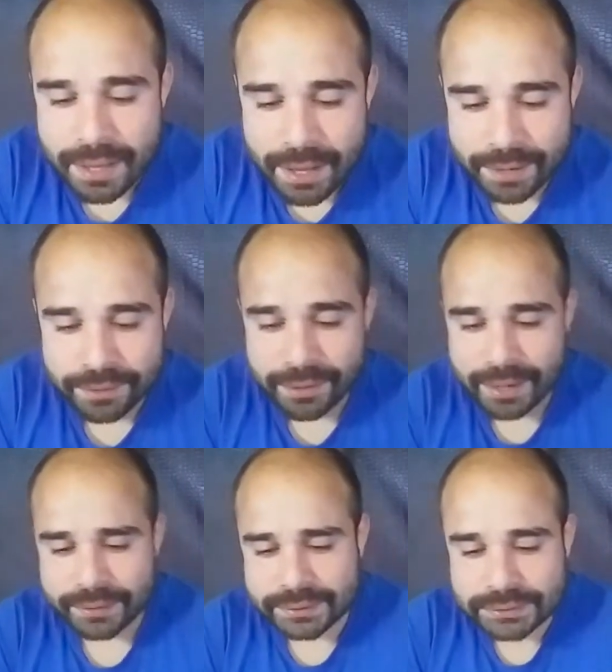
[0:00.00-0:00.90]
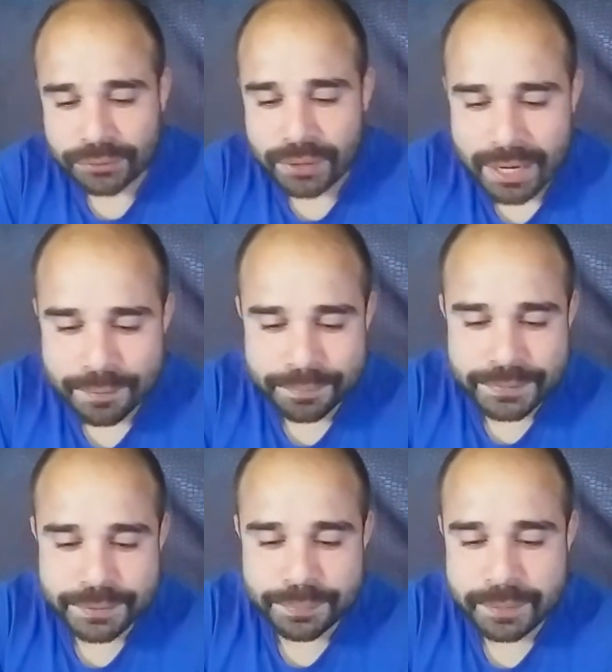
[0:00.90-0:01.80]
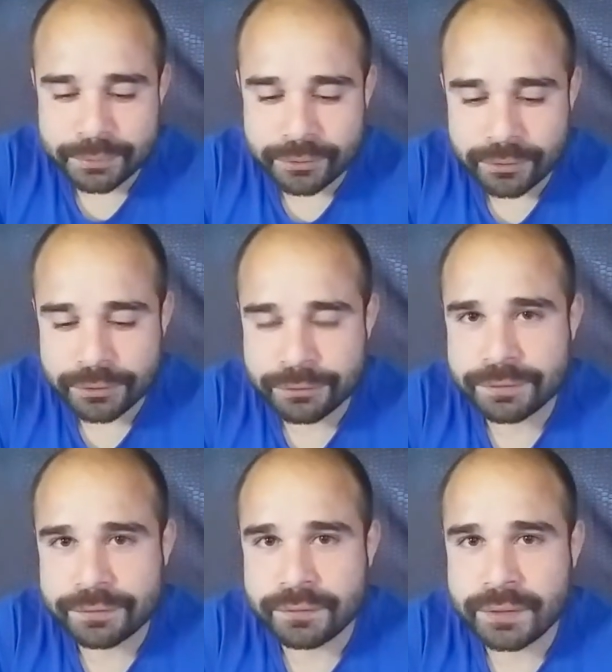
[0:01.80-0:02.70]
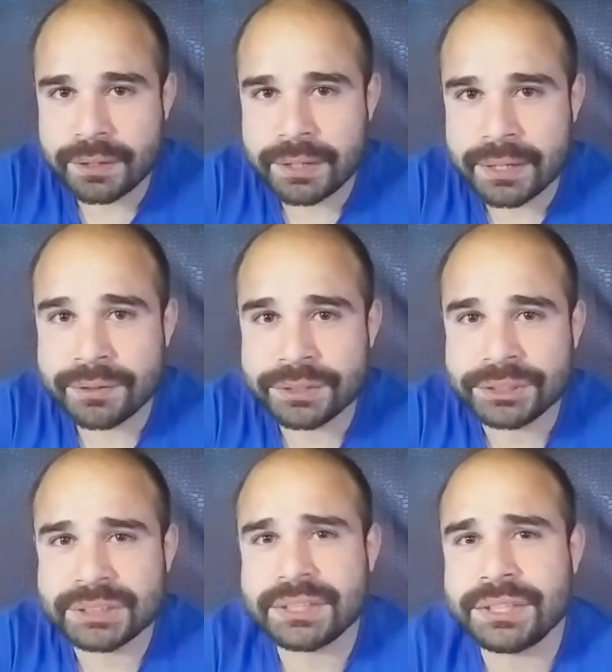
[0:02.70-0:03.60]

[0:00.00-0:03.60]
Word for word: I don't know how to describe to people who've you know you just you